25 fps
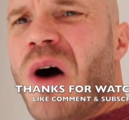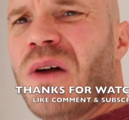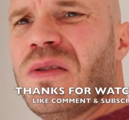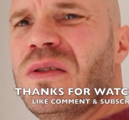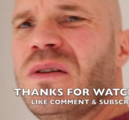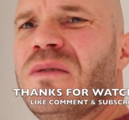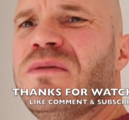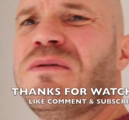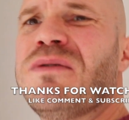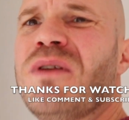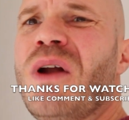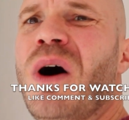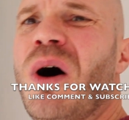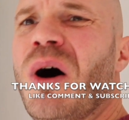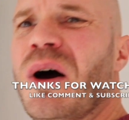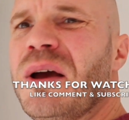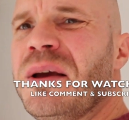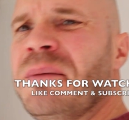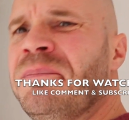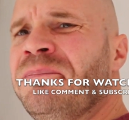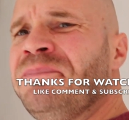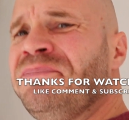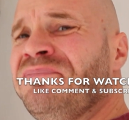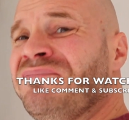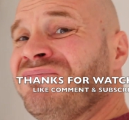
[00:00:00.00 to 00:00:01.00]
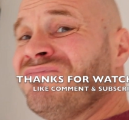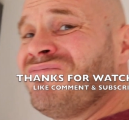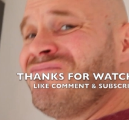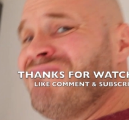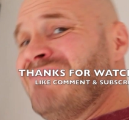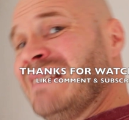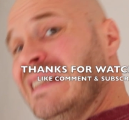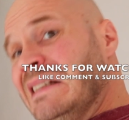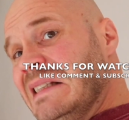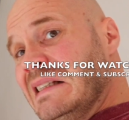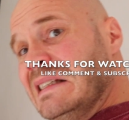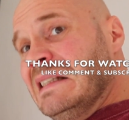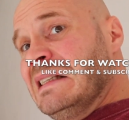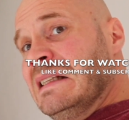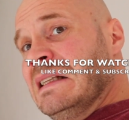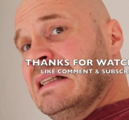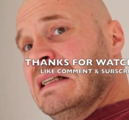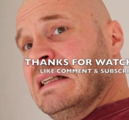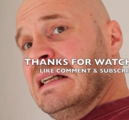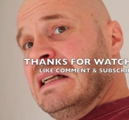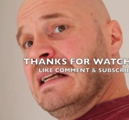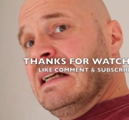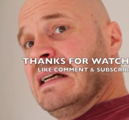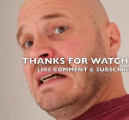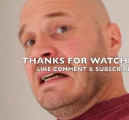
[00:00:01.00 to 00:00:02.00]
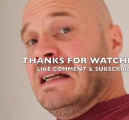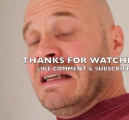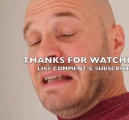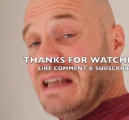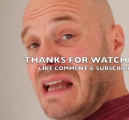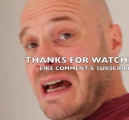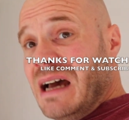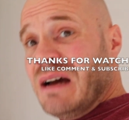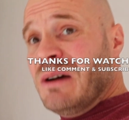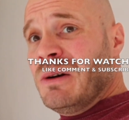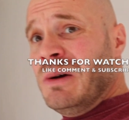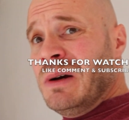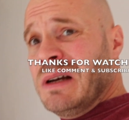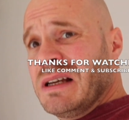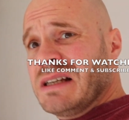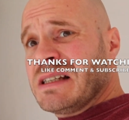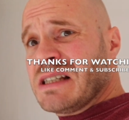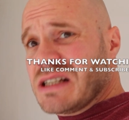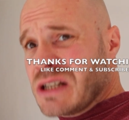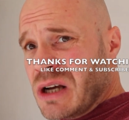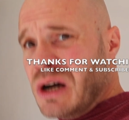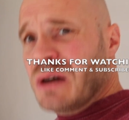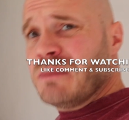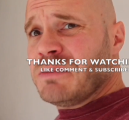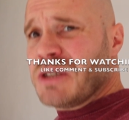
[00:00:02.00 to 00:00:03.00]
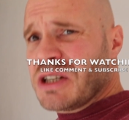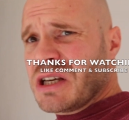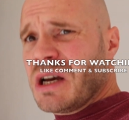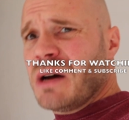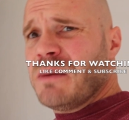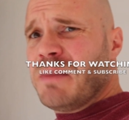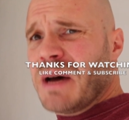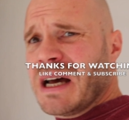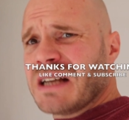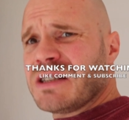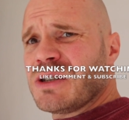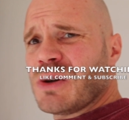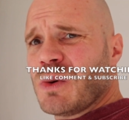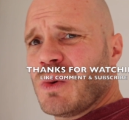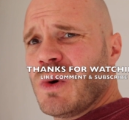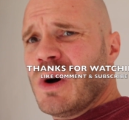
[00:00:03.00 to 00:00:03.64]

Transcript: on the fly. Now it's time to go back to